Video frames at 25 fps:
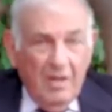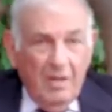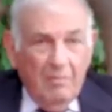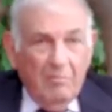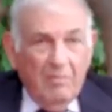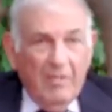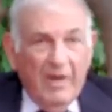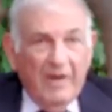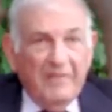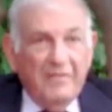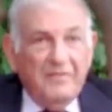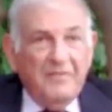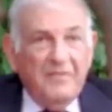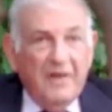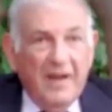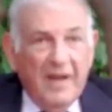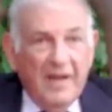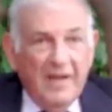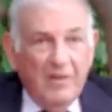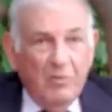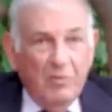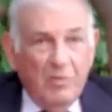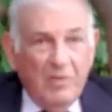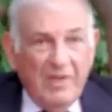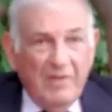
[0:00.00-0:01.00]
My
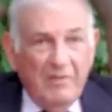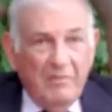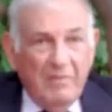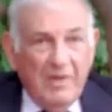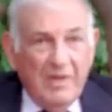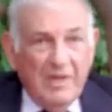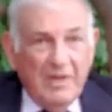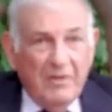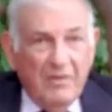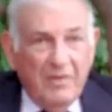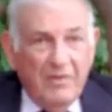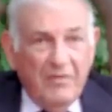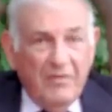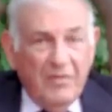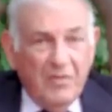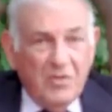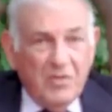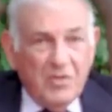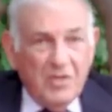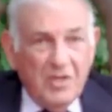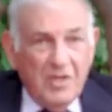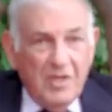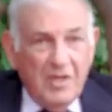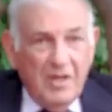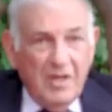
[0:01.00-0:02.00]
father would have been a
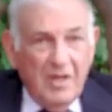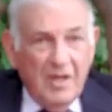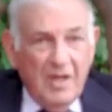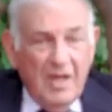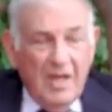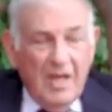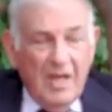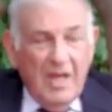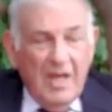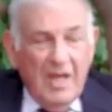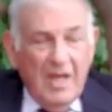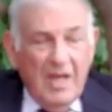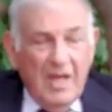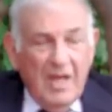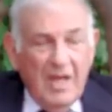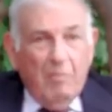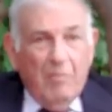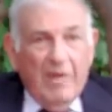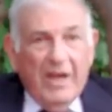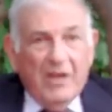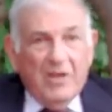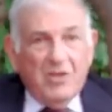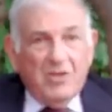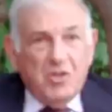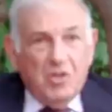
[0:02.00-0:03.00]
refugee.
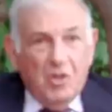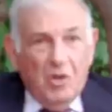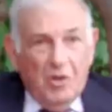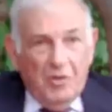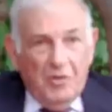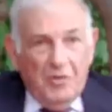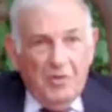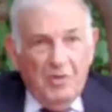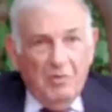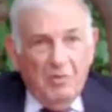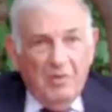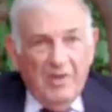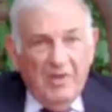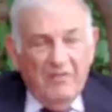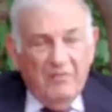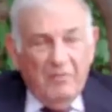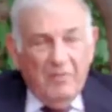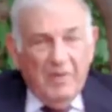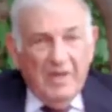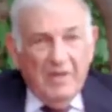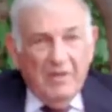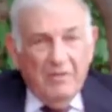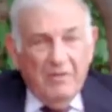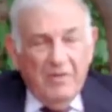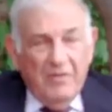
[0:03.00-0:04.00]
My children would have
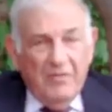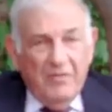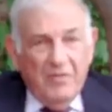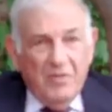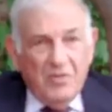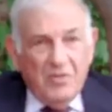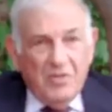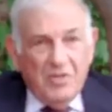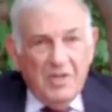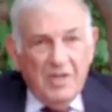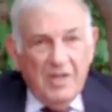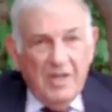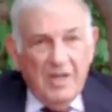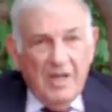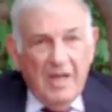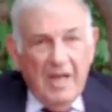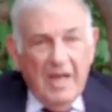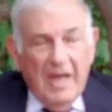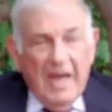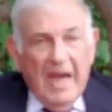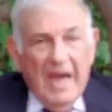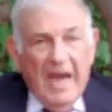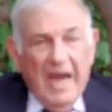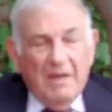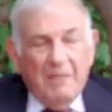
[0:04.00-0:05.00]
been a refugee.
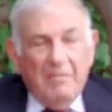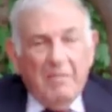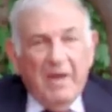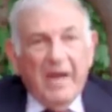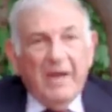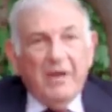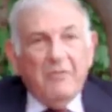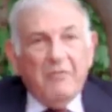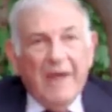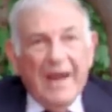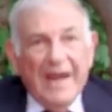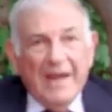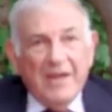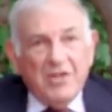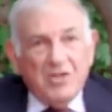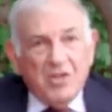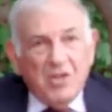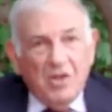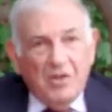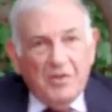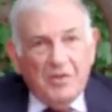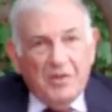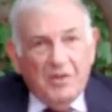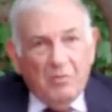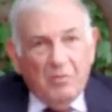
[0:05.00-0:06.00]
And my
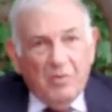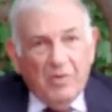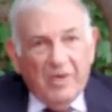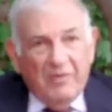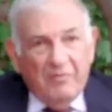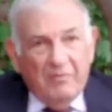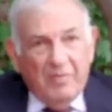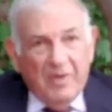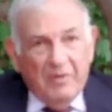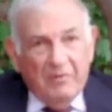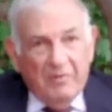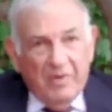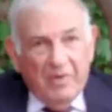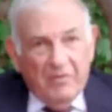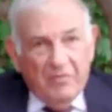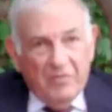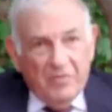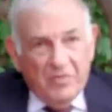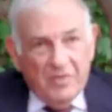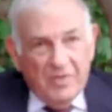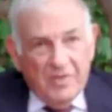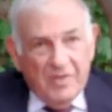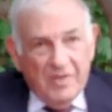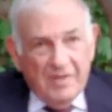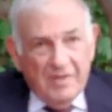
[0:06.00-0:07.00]
grandchildren would have been
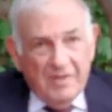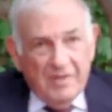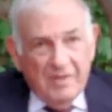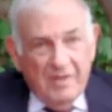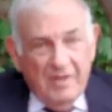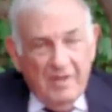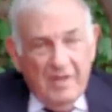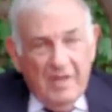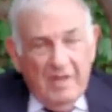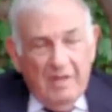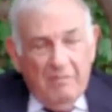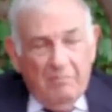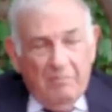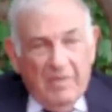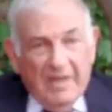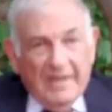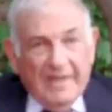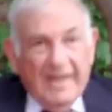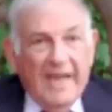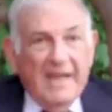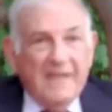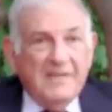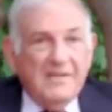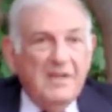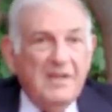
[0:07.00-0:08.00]
refugees. But
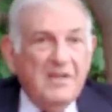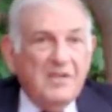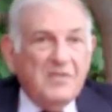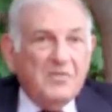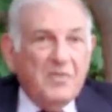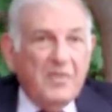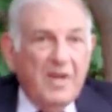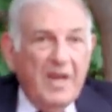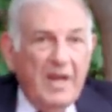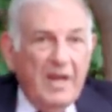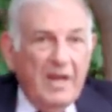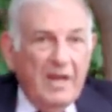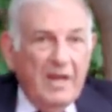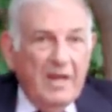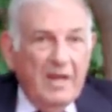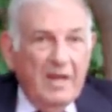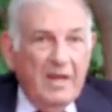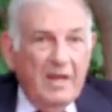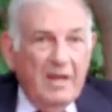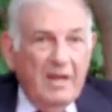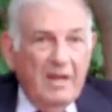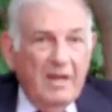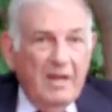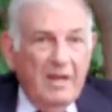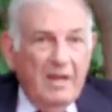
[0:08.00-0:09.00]
as an
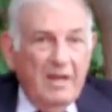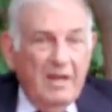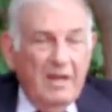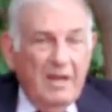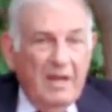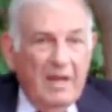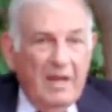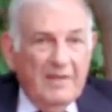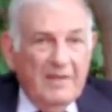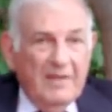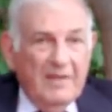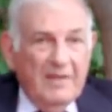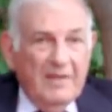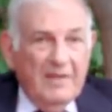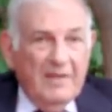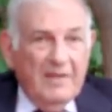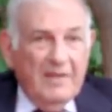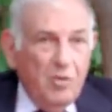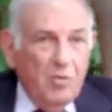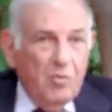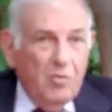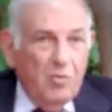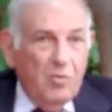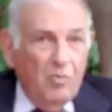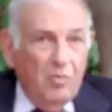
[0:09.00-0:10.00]
Israeli, as a
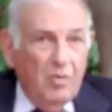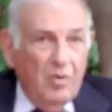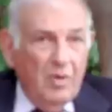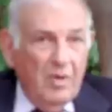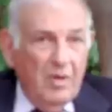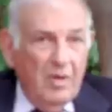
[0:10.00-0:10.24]
Jew,